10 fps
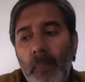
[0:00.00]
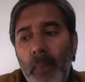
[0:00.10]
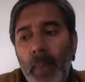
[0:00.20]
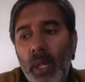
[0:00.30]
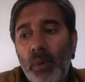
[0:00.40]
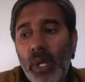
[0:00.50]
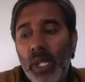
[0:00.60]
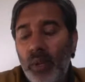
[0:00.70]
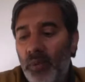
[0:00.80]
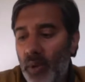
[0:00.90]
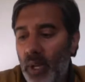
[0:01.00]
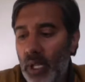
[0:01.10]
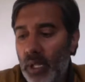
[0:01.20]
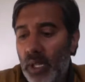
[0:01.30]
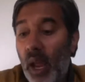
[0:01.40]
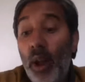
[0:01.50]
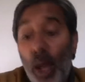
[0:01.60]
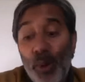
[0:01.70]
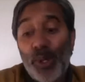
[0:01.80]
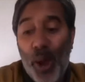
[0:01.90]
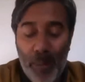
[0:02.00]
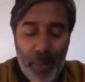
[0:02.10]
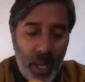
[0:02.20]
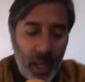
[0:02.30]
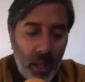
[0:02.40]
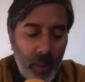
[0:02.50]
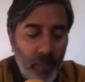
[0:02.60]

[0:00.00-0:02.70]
the risk of stereotyping,